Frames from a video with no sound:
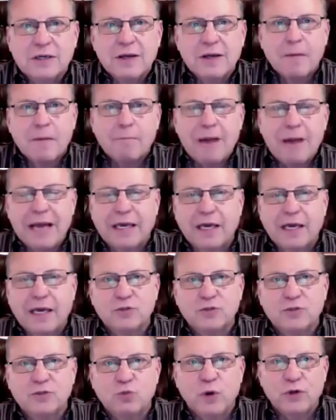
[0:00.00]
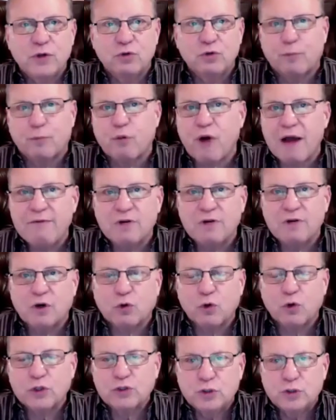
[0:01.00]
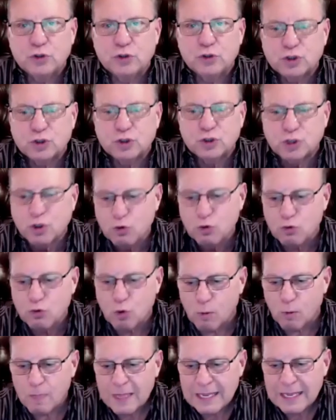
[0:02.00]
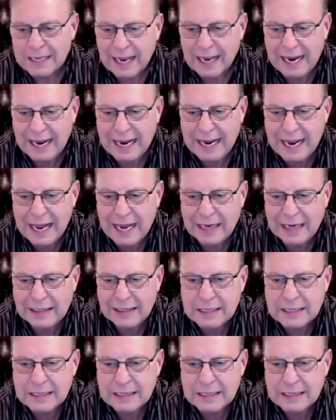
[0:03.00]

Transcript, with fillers: my kids went to a private Christian school, and